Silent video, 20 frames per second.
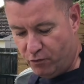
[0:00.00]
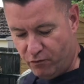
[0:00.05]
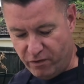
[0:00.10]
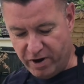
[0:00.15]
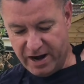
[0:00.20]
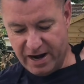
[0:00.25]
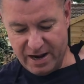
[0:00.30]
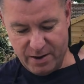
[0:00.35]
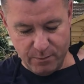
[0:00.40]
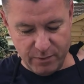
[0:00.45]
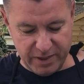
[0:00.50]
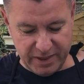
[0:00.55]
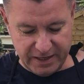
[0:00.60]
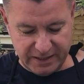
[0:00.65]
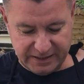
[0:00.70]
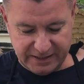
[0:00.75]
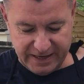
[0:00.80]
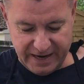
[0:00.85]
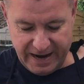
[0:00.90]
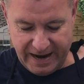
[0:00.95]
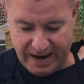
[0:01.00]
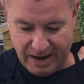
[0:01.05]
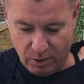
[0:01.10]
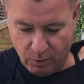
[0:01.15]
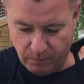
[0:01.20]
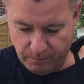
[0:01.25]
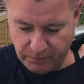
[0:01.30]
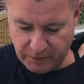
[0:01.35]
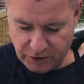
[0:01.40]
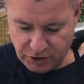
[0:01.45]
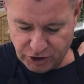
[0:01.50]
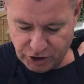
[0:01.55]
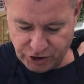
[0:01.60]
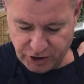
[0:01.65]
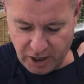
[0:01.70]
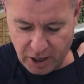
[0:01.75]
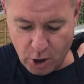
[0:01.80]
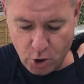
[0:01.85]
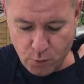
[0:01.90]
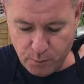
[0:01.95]
really with this now is just
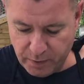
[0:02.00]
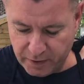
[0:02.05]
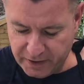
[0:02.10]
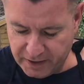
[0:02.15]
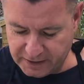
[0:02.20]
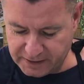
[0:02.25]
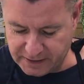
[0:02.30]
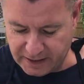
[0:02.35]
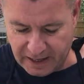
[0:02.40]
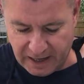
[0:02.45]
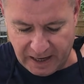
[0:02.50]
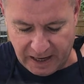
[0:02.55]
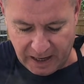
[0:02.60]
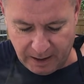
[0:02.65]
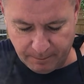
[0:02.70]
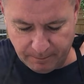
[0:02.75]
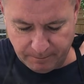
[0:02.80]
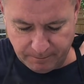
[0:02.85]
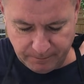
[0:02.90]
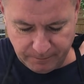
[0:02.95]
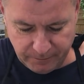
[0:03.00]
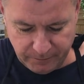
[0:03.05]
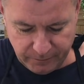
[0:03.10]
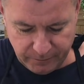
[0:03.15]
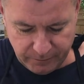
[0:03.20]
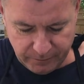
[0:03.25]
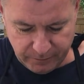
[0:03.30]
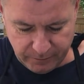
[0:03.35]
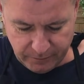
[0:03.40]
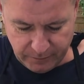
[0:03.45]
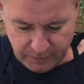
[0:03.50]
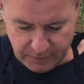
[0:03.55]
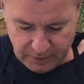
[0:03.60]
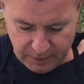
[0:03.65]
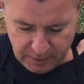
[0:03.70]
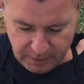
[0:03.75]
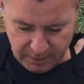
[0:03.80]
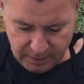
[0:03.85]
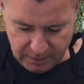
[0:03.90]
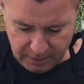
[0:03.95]
open this up
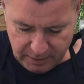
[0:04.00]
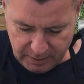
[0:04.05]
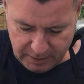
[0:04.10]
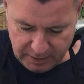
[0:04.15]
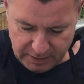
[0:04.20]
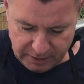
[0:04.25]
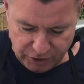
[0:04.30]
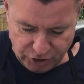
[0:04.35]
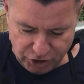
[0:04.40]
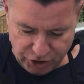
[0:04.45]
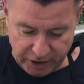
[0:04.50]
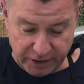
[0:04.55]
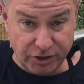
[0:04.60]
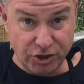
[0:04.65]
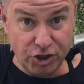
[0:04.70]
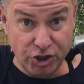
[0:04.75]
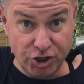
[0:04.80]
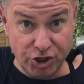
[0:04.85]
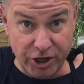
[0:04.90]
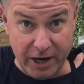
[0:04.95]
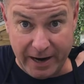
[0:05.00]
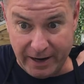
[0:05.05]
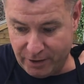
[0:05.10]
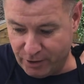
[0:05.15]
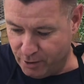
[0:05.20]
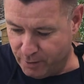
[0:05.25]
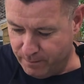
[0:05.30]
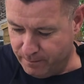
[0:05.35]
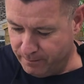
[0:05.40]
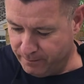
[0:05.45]
and just check them.